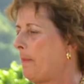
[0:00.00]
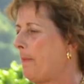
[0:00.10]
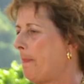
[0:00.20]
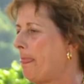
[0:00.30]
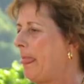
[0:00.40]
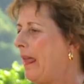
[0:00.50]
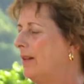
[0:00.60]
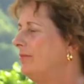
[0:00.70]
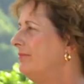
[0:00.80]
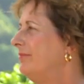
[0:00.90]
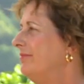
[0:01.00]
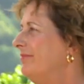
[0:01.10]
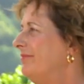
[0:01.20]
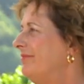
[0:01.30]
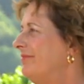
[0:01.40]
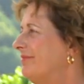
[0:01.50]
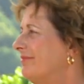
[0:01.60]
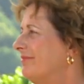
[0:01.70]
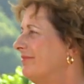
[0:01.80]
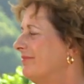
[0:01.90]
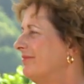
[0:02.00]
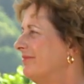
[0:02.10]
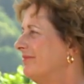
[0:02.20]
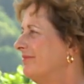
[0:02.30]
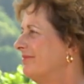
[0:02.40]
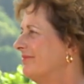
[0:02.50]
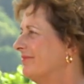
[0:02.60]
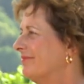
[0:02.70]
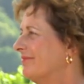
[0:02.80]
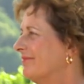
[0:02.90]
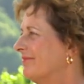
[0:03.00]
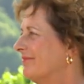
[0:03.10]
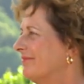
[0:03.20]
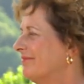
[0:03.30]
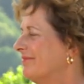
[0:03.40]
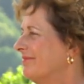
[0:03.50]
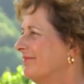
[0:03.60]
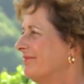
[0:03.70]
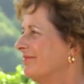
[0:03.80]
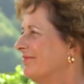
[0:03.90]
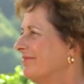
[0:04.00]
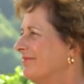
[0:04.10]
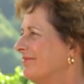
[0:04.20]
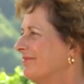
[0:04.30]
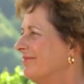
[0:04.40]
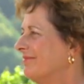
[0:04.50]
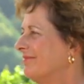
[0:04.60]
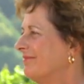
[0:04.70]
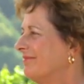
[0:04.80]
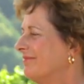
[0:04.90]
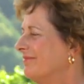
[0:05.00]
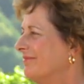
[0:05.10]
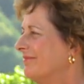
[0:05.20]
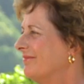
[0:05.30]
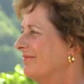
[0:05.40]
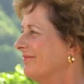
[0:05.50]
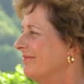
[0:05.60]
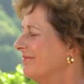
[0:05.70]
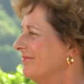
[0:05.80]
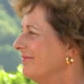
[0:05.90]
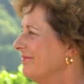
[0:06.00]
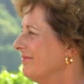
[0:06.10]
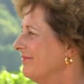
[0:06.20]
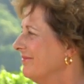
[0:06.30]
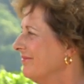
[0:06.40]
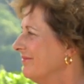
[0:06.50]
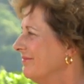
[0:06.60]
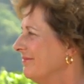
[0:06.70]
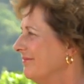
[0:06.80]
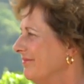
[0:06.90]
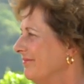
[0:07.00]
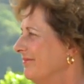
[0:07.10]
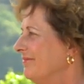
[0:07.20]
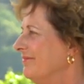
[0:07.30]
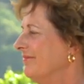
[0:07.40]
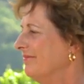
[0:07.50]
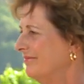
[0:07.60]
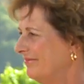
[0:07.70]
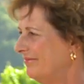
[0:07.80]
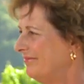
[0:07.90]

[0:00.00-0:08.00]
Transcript: The person shown says nothing.